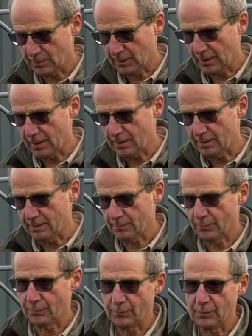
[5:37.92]
that I
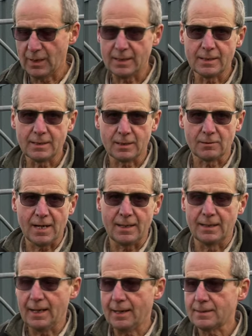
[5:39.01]
needed to create
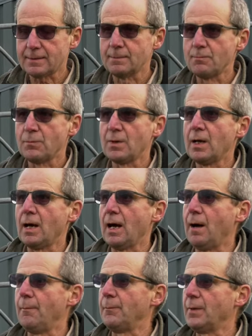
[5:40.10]
layers.
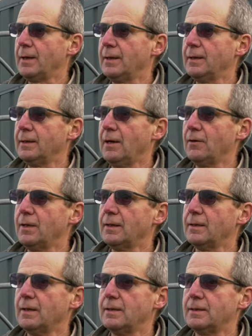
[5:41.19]
And now
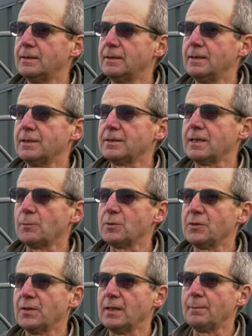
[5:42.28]
it just helps
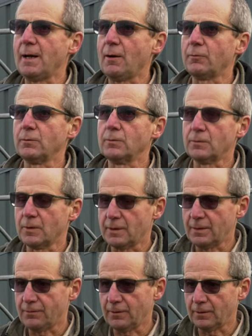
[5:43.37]
you think about the
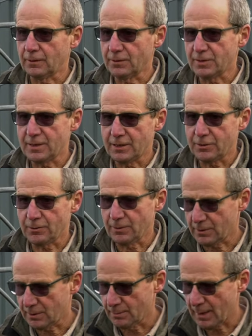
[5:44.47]
different
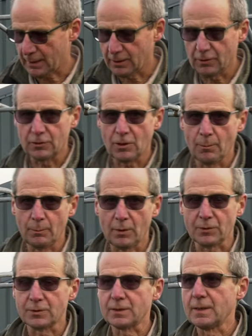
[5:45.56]
constituents that make a good
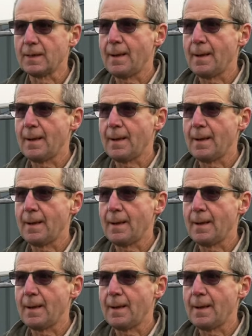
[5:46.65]
compost.